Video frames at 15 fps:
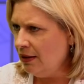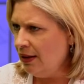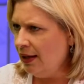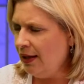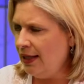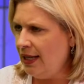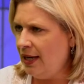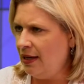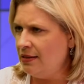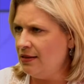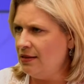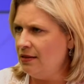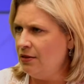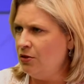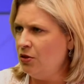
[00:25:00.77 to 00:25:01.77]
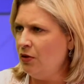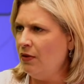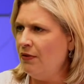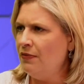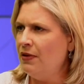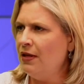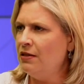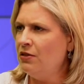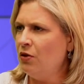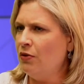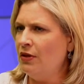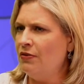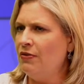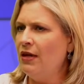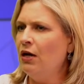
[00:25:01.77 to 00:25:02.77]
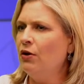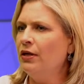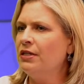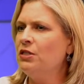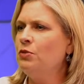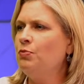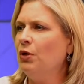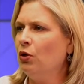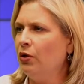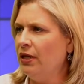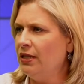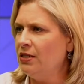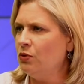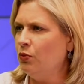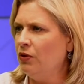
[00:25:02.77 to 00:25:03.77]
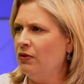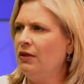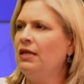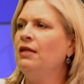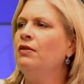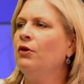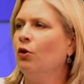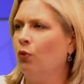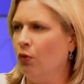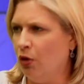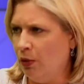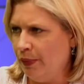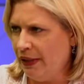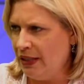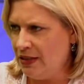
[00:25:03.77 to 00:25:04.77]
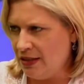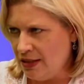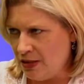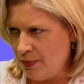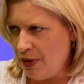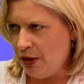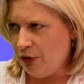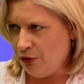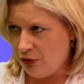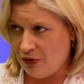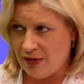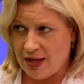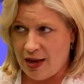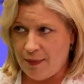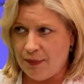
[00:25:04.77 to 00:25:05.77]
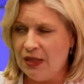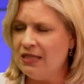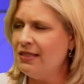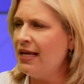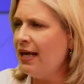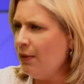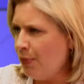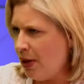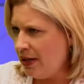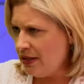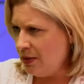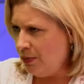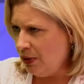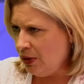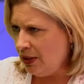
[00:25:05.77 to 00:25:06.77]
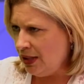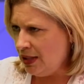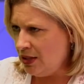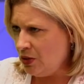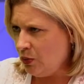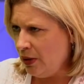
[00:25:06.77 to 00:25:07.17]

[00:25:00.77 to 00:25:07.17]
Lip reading: I guess, so that their experience within their workplace is better for them. Is that a possibility as